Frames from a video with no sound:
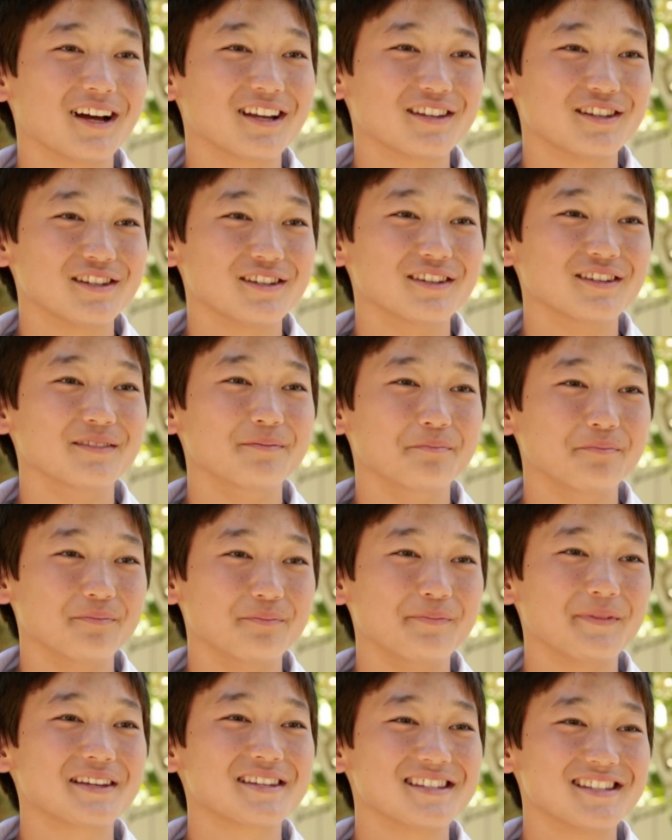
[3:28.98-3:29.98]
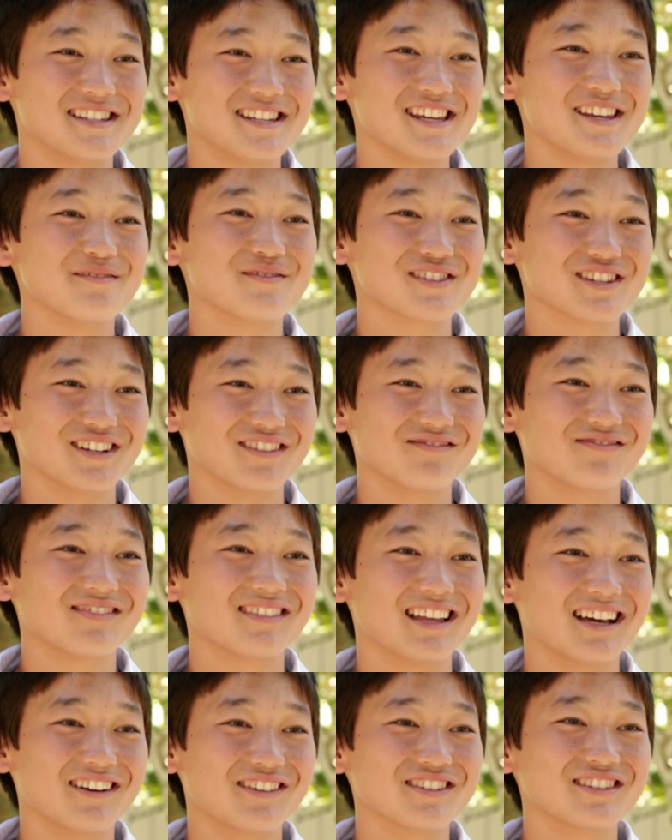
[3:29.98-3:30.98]
got to mix the teams up.
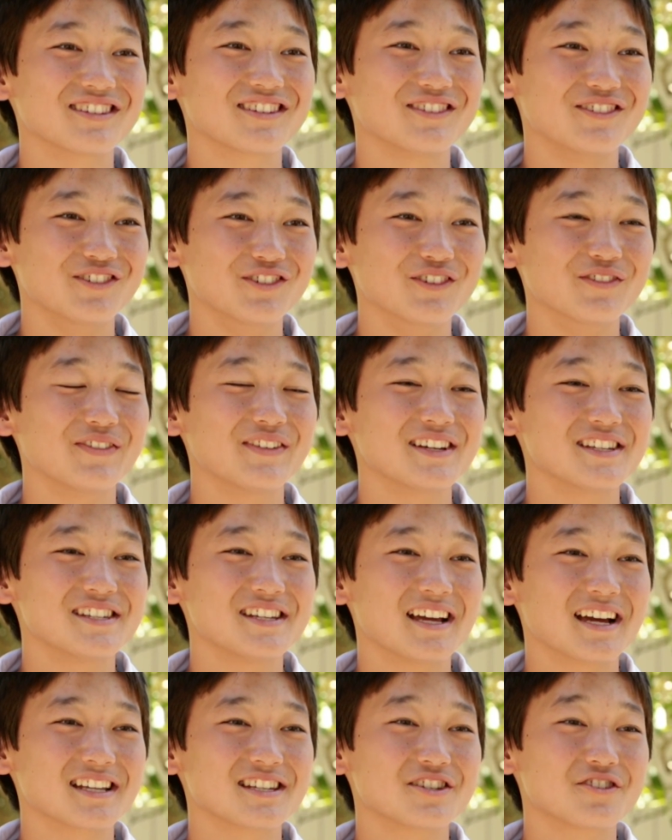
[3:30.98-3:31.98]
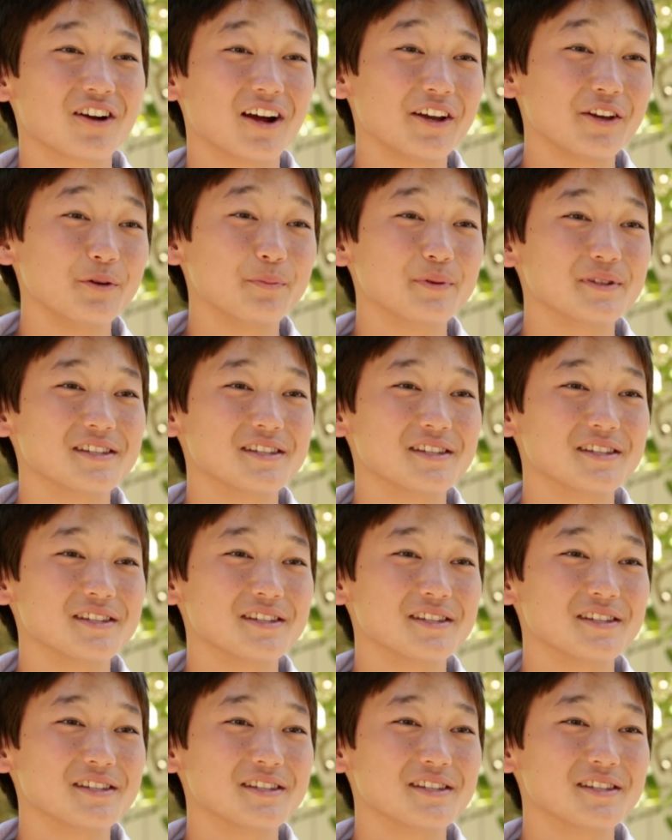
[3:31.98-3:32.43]
That was cool because you got to try new